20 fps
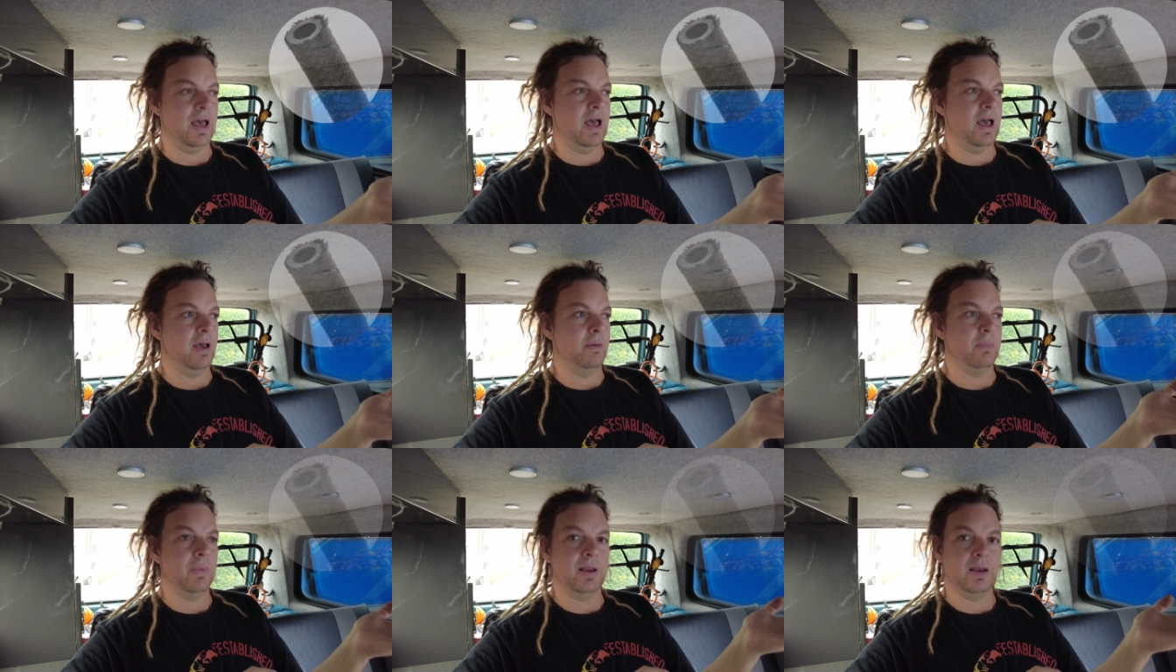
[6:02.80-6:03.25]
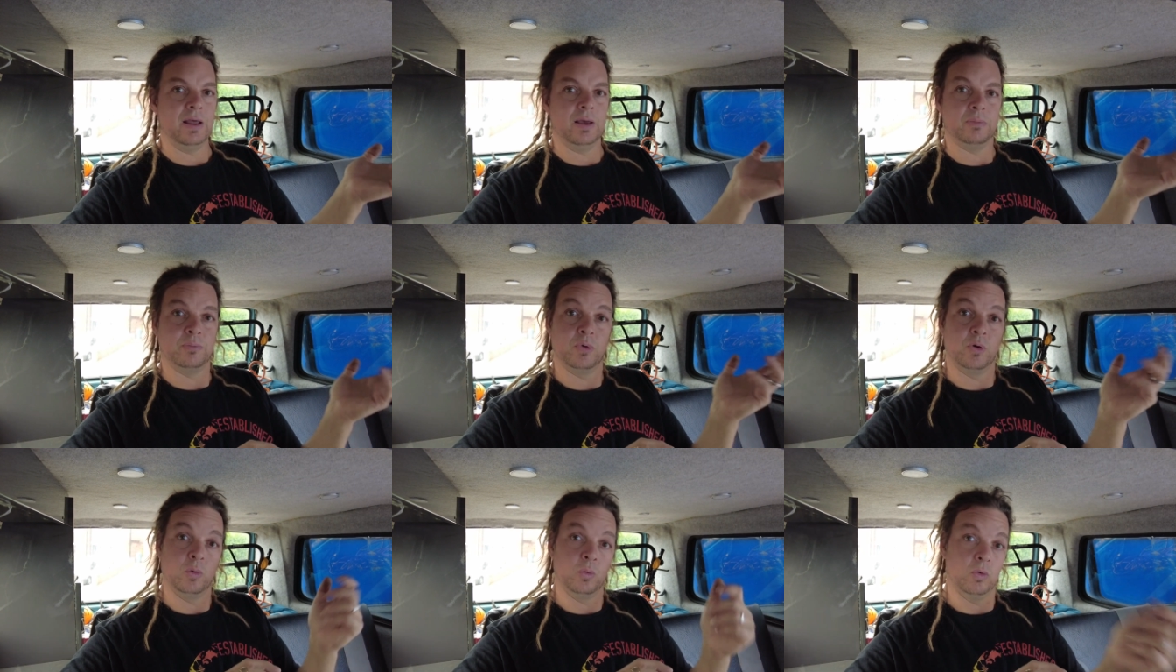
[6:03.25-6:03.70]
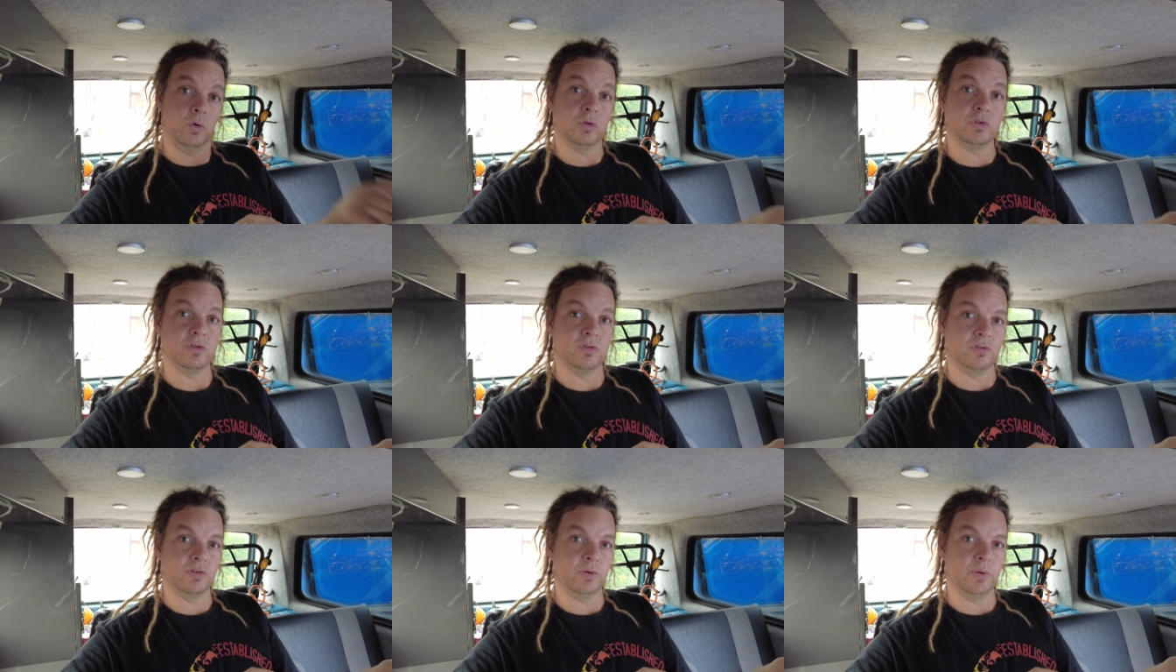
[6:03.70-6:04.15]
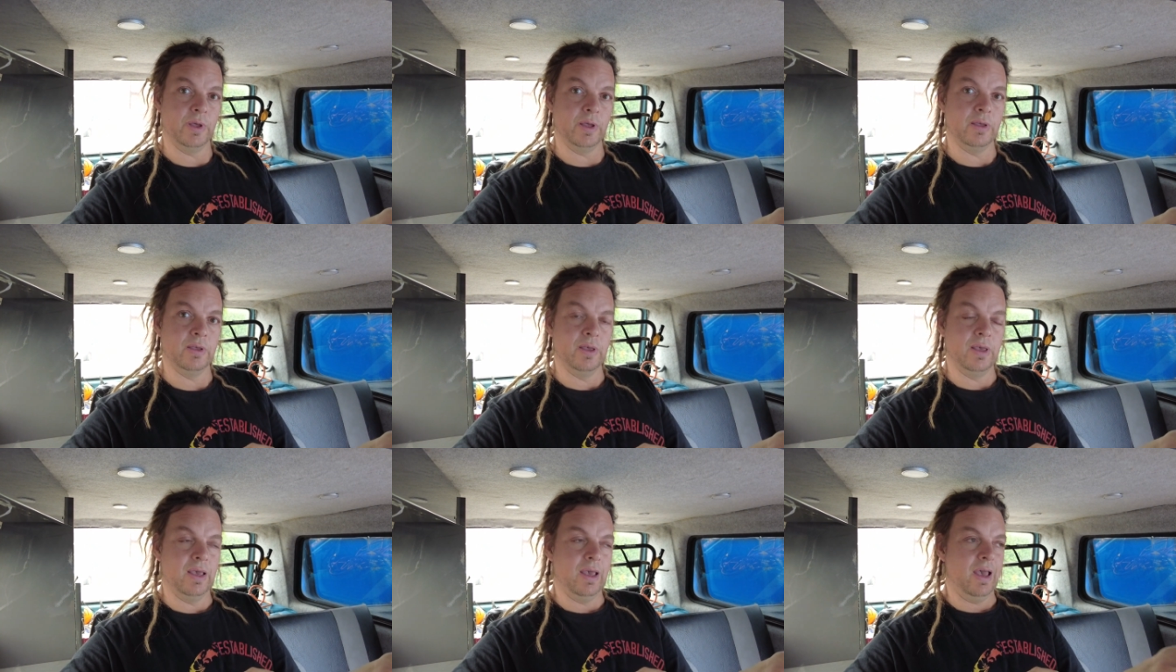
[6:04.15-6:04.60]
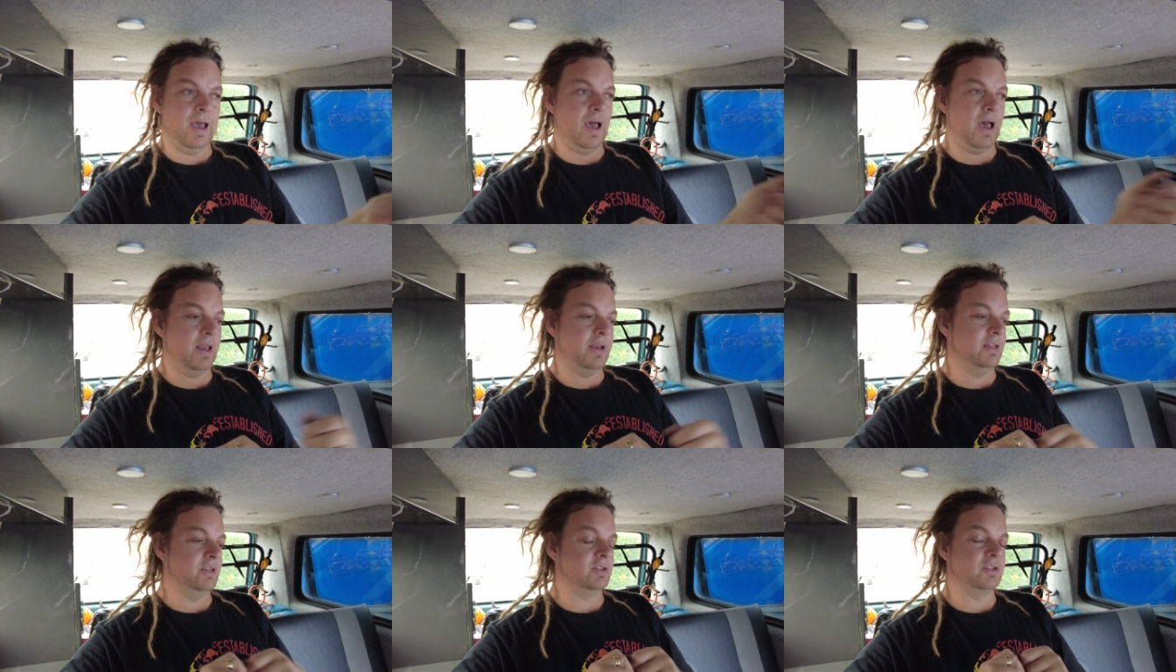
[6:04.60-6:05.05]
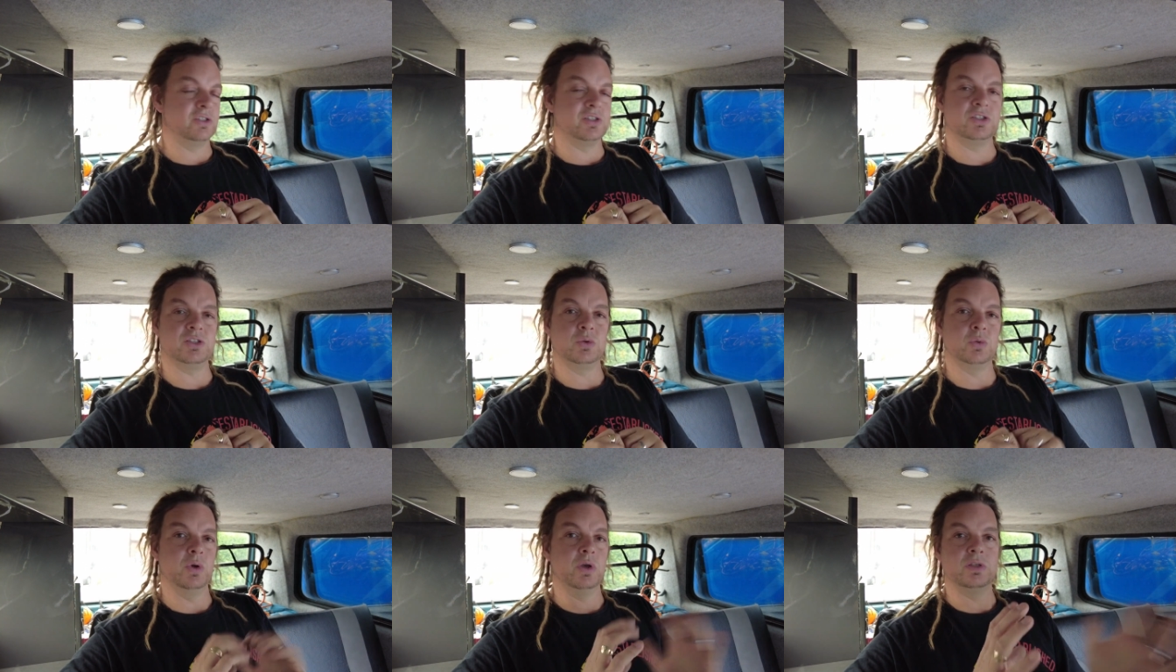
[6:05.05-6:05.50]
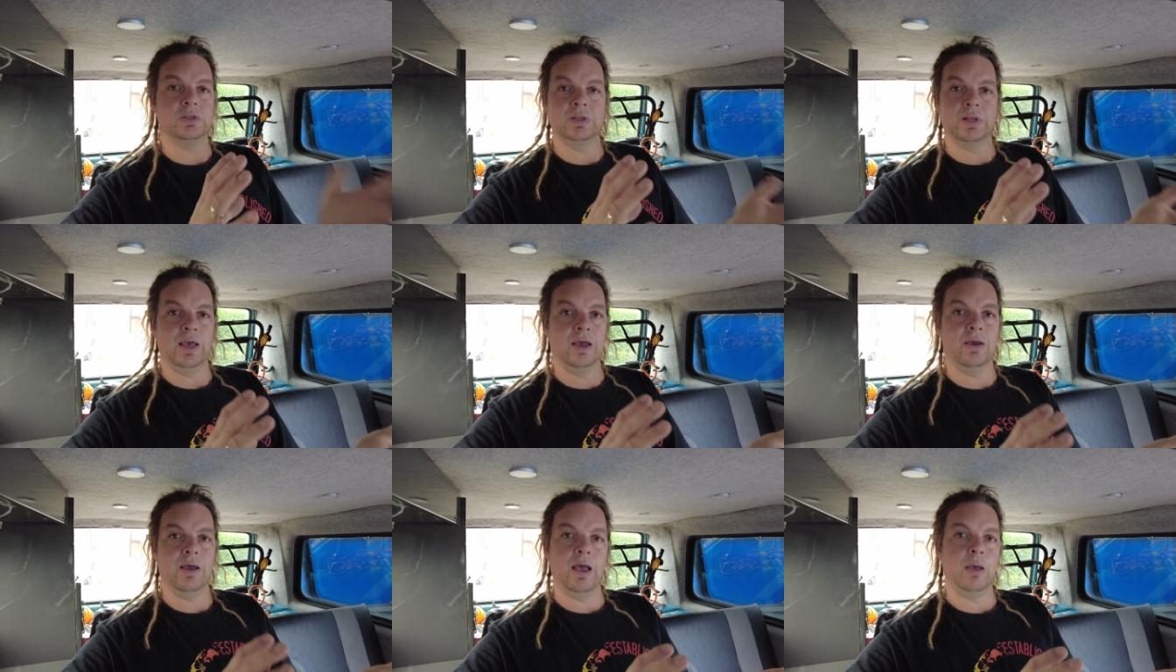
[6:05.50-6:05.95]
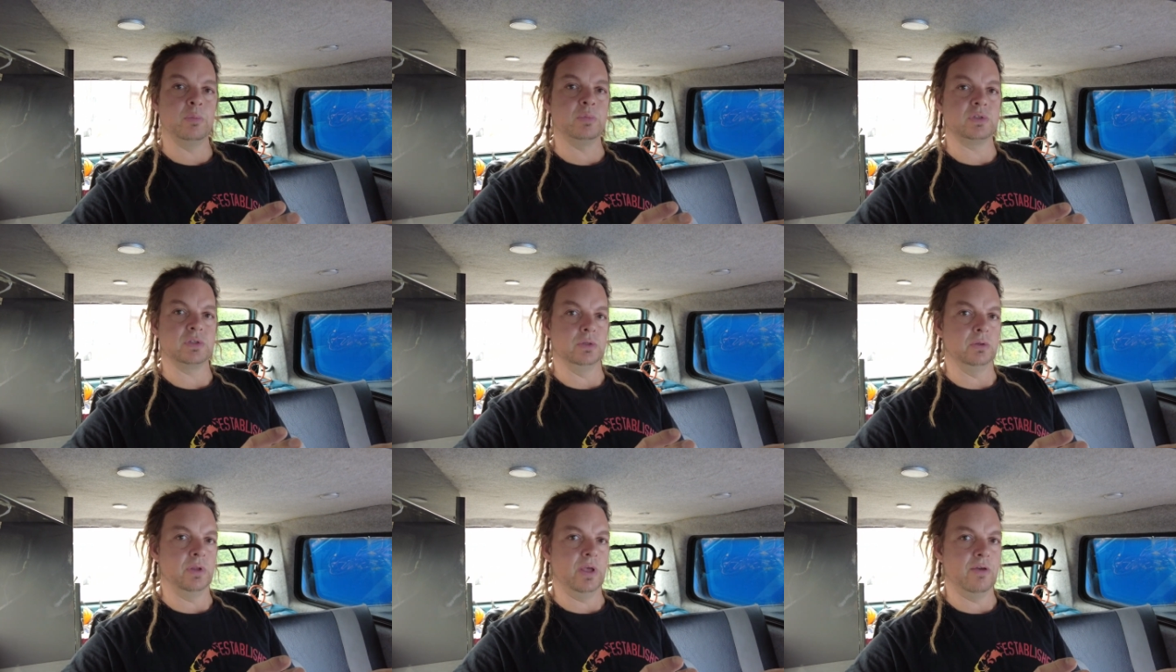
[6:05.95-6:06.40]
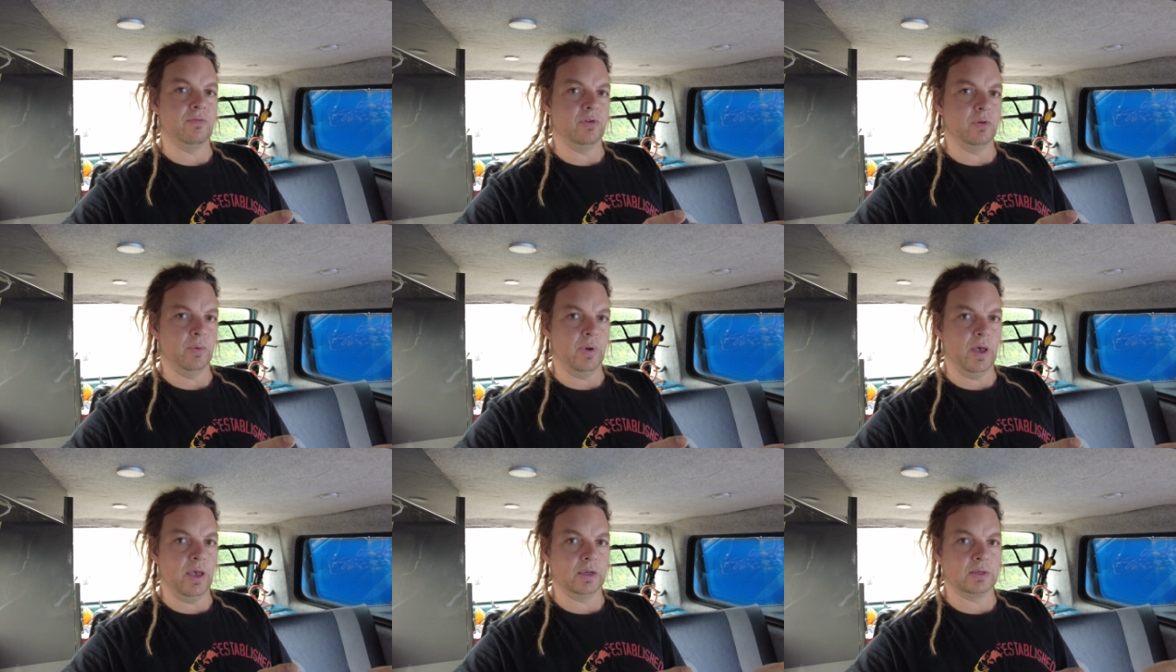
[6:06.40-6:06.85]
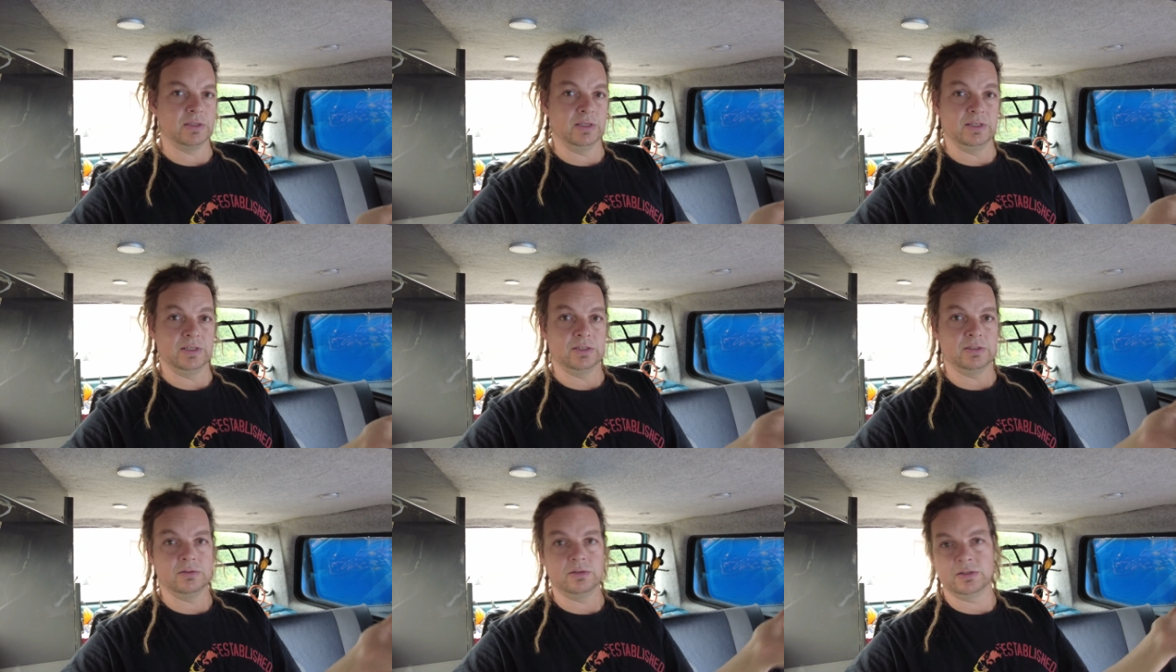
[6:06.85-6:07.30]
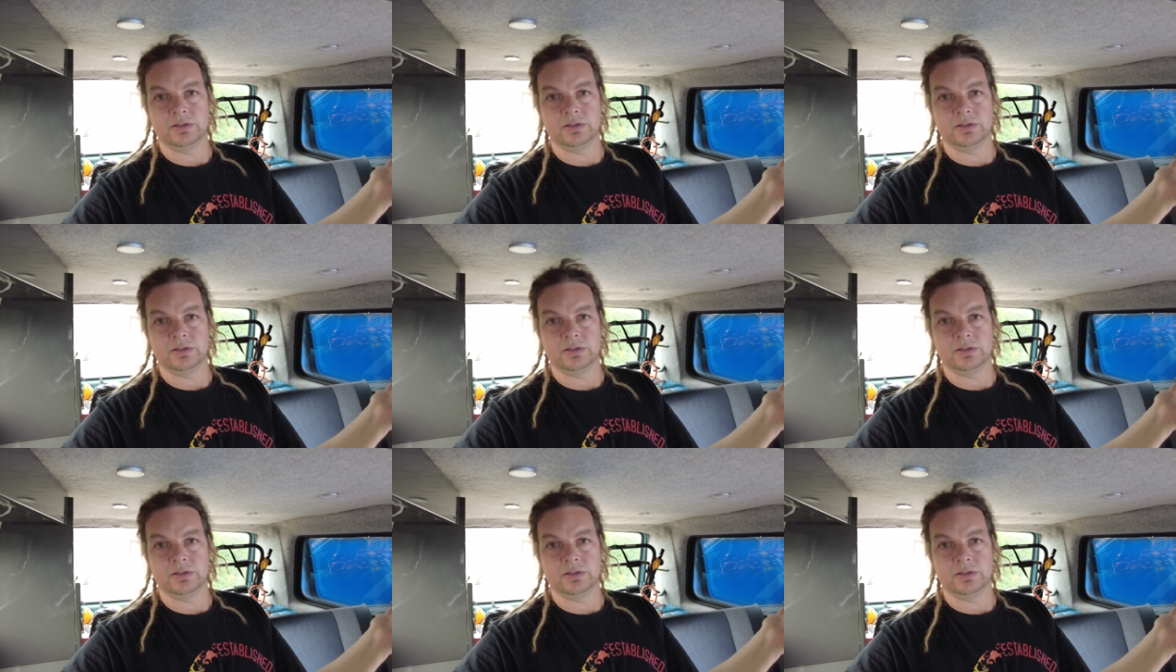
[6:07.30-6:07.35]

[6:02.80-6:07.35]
um, and I put water through it, and it just squirted out absolutely everywhere because it did,